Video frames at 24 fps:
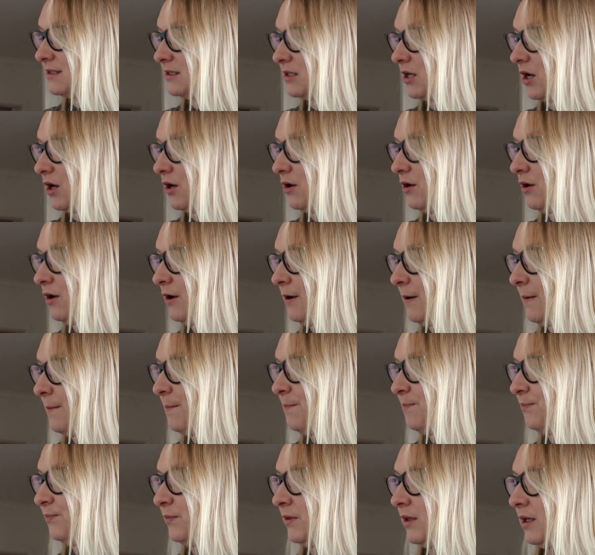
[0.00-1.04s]
So
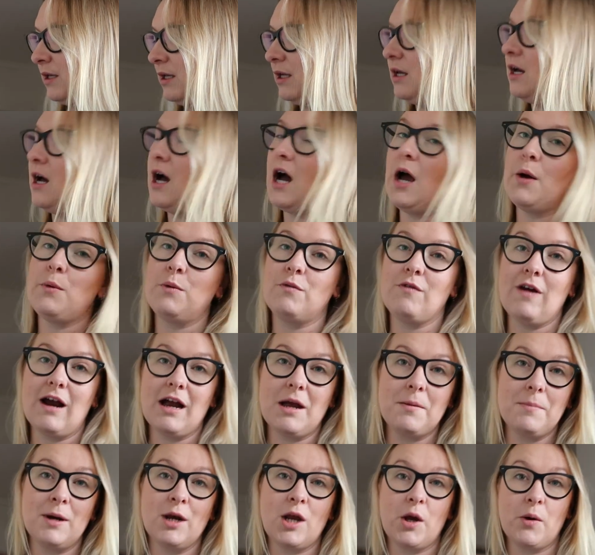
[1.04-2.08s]
I would
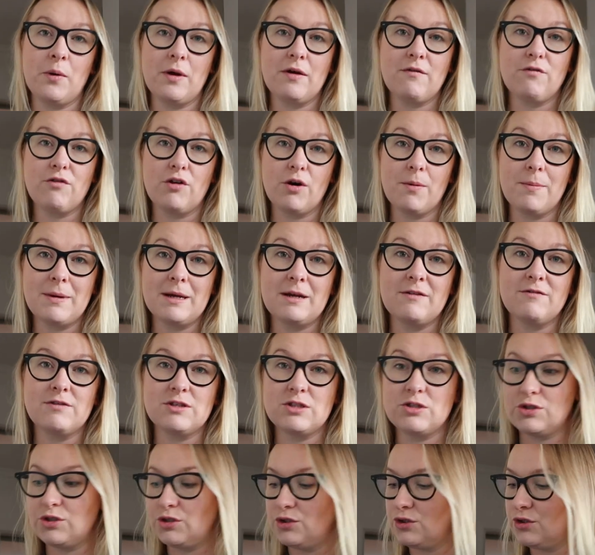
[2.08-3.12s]
recommend going for a bit of a
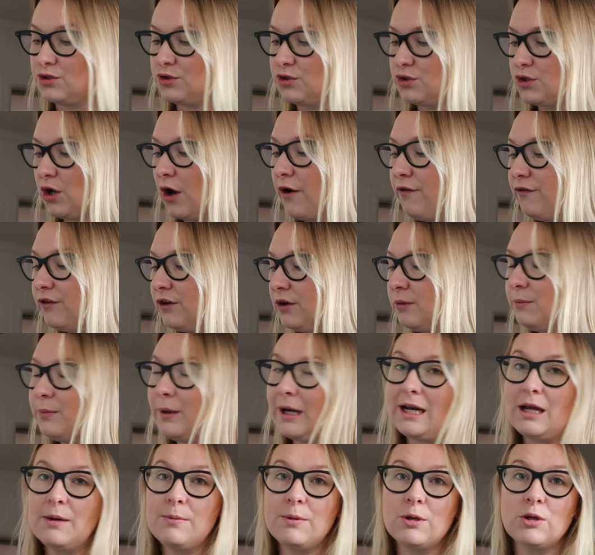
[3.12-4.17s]
softened butter,